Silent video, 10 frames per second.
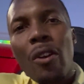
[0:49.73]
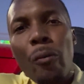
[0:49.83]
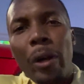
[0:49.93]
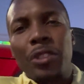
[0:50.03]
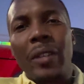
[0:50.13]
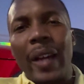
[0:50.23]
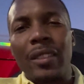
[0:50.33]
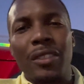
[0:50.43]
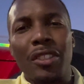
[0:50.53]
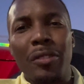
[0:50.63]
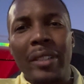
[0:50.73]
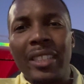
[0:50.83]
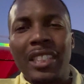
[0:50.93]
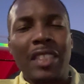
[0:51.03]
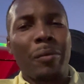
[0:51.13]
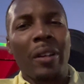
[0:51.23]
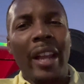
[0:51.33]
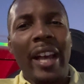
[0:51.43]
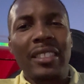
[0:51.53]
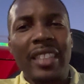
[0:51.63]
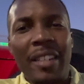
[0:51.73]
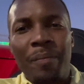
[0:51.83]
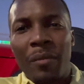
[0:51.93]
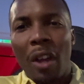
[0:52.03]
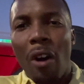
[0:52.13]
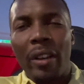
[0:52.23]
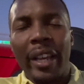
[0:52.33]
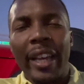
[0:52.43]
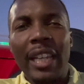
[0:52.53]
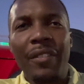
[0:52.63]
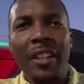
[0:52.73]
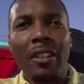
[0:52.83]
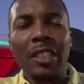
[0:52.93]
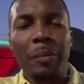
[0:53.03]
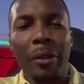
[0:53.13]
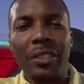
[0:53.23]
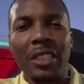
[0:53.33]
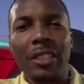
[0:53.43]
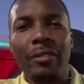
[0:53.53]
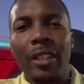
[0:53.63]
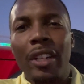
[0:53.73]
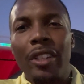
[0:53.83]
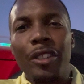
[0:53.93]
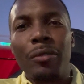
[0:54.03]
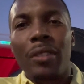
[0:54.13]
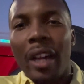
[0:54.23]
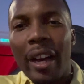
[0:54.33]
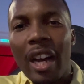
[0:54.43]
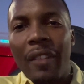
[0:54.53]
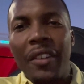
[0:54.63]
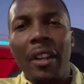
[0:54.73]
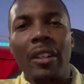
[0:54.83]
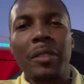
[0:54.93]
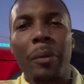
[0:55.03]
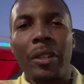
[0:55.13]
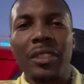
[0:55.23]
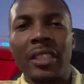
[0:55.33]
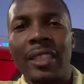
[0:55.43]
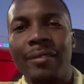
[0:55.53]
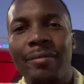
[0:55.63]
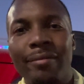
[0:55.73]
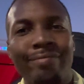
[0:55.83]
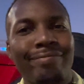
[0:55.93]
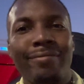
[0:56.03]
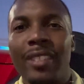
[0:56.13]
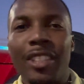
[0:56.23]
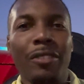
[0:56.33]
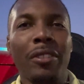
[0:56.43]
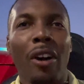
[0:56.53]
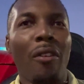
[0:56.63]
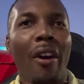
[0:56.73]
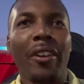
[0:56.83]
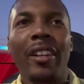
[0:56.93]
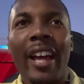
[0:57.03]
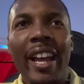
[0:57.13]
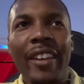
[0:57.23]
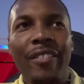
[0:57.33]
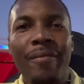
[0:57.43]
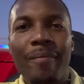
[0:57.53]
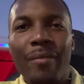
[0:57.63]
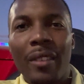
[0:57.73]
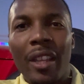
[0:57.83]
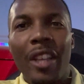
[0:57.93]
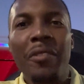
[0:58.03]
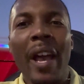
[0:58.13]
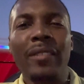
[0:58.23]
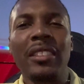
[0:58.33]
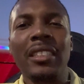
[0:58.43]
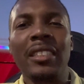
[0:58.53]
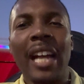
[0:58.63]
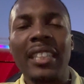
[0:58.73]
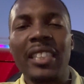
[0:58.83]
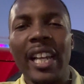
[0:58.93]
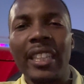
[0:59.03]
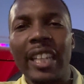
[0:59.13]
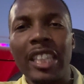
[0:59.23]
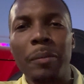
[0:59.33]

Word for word: what you have to do is just realize that, okay, even though this person you love, you know, this person you know all your life, you have to just not take things